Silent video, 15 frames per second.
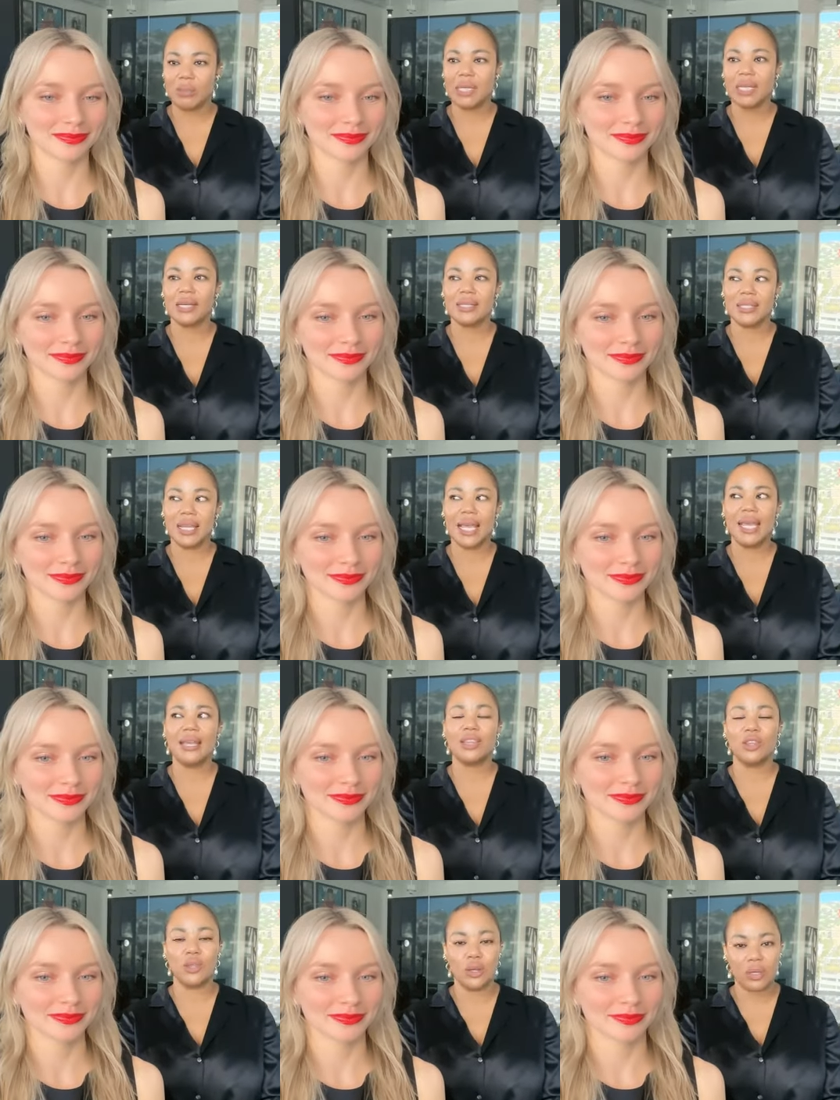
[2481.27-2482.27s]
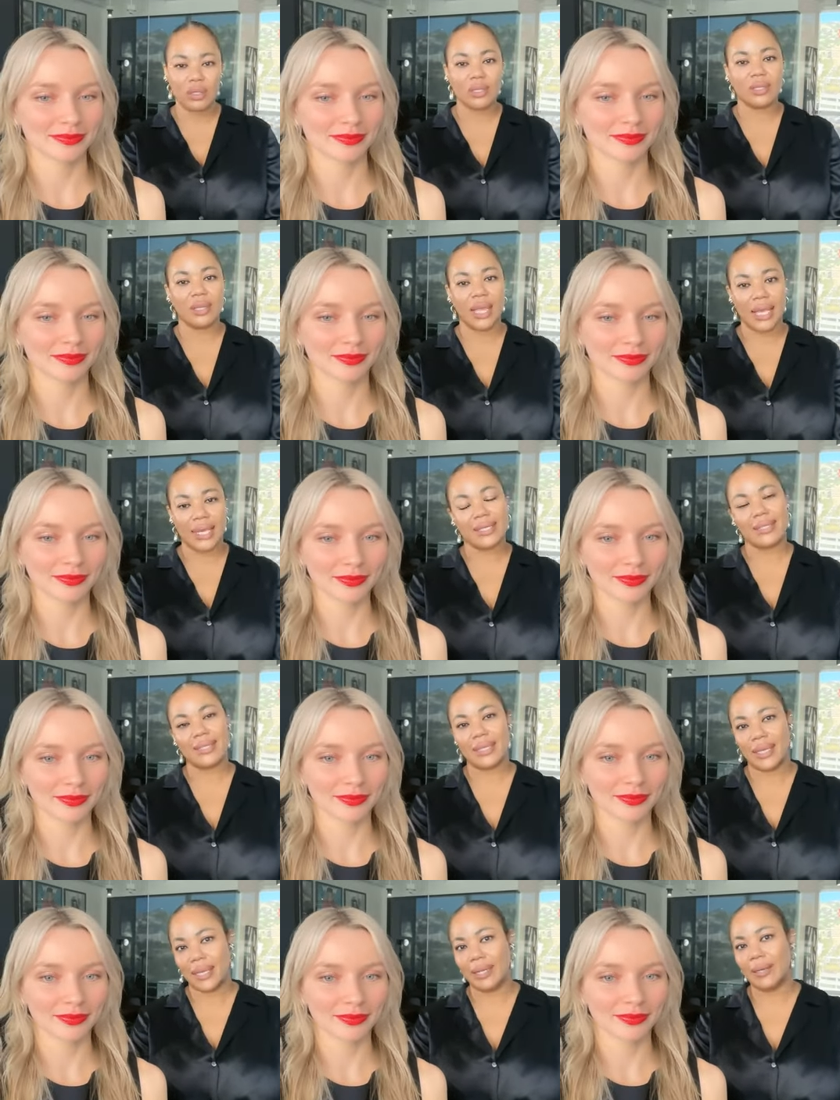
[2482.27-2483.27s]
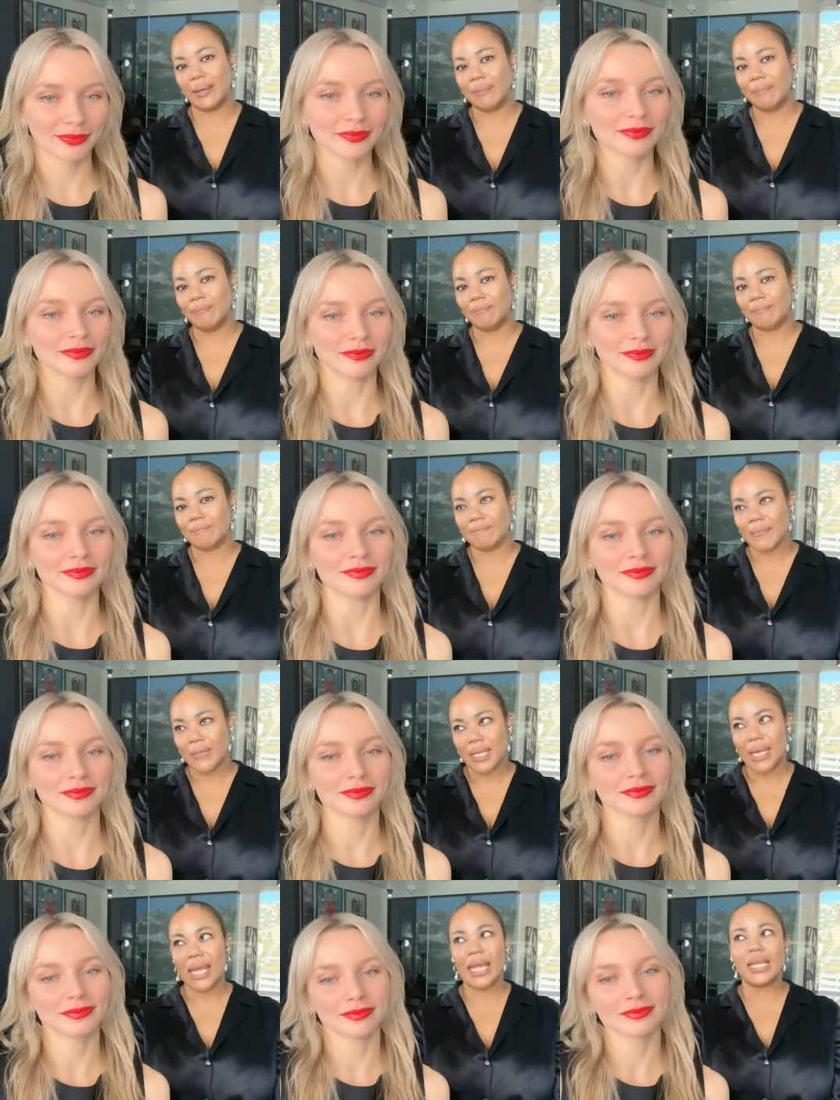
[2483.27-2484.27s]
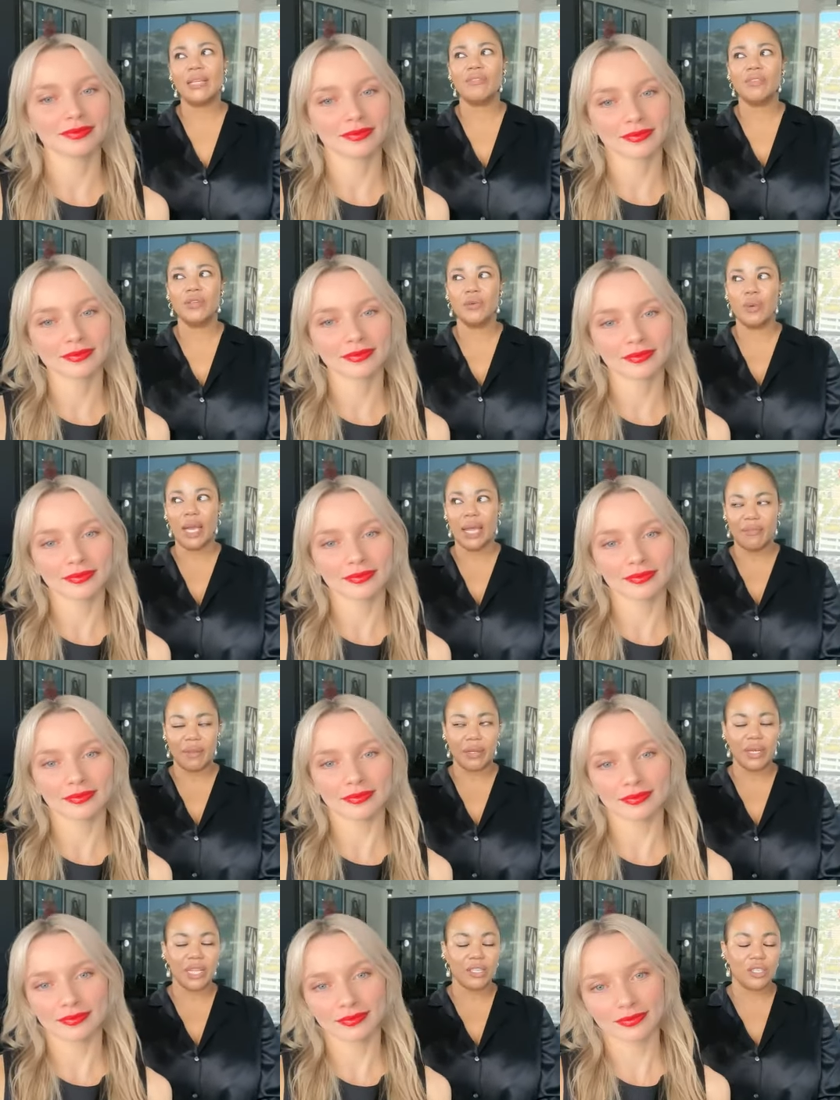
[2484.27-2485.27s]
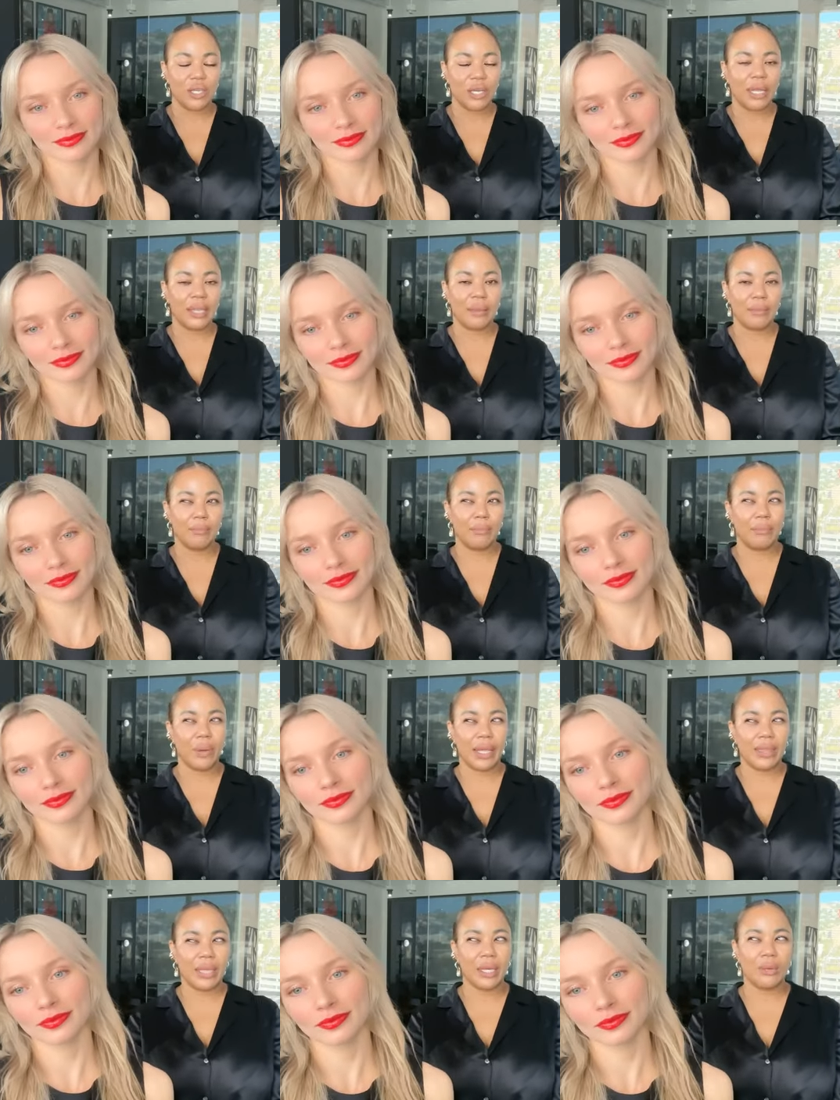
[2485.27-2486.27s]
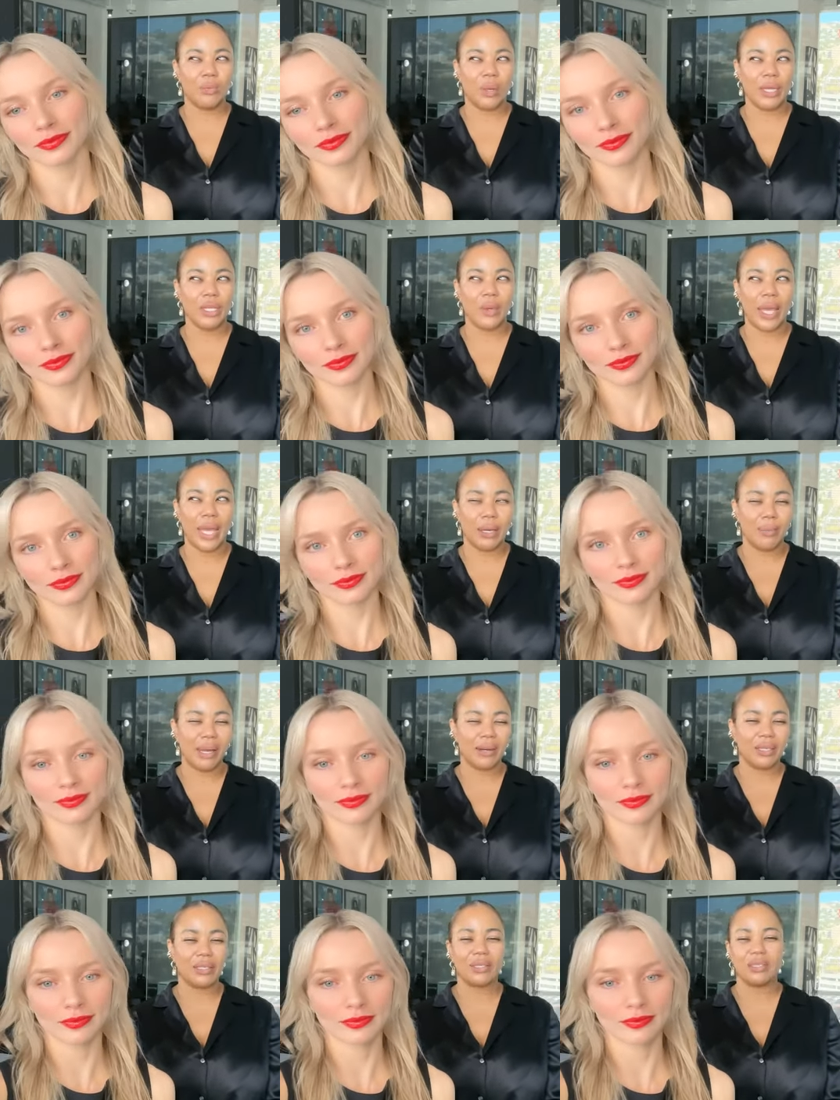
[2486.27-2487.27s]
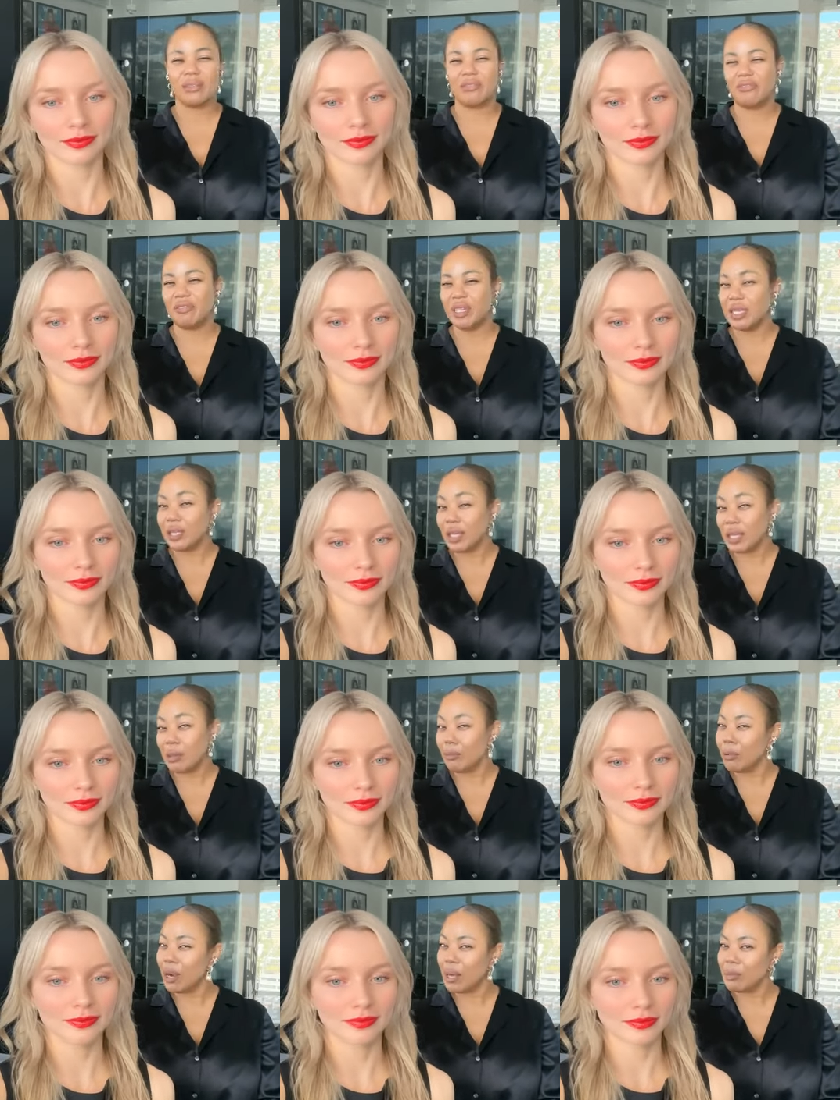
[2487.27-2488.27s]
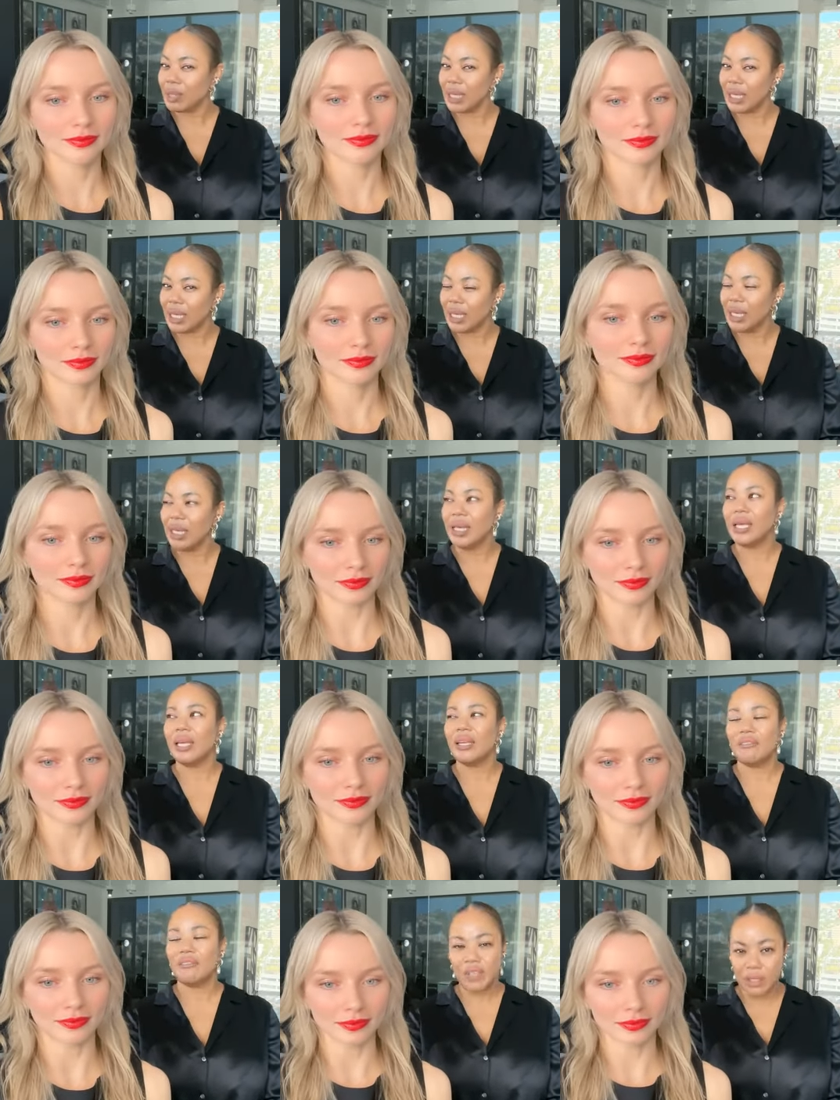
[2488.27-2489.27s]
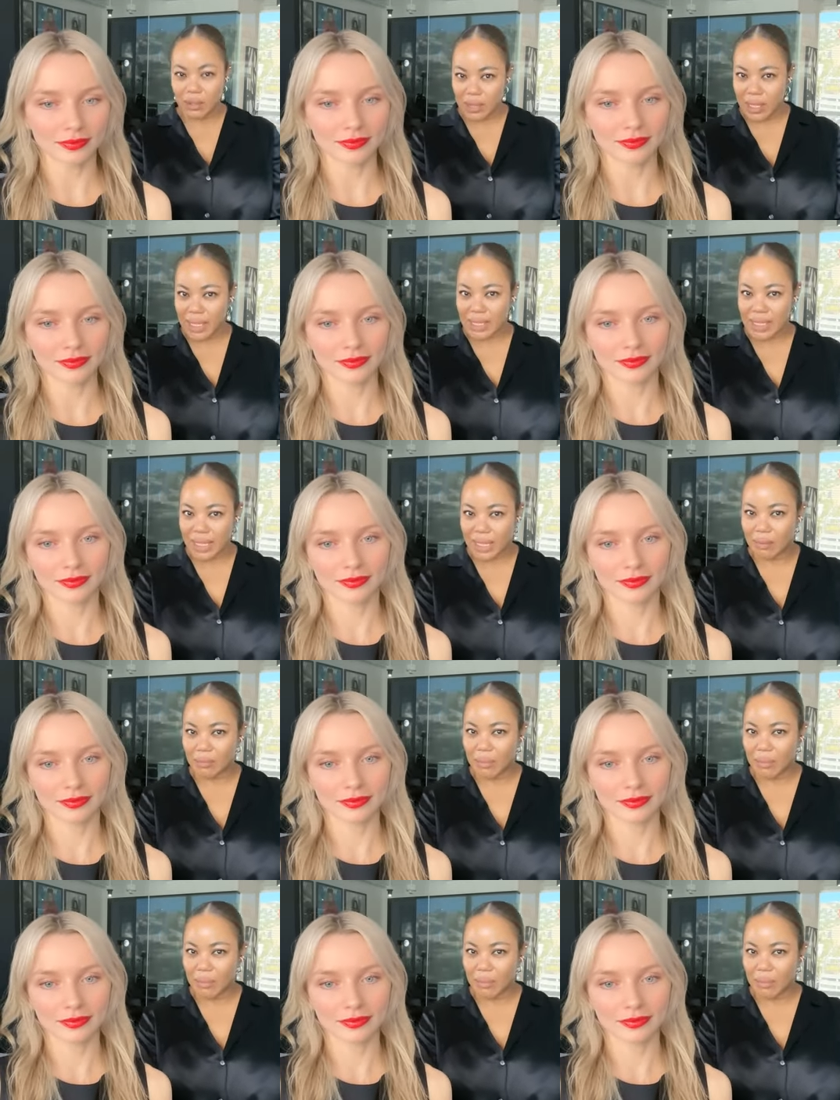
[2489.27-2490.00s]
Speaker 1: because it looks like skin. Mm-hmm. And if you hate foundation, I I think what you hate about it is the feeling. Probably it mm-hmm. feels like skin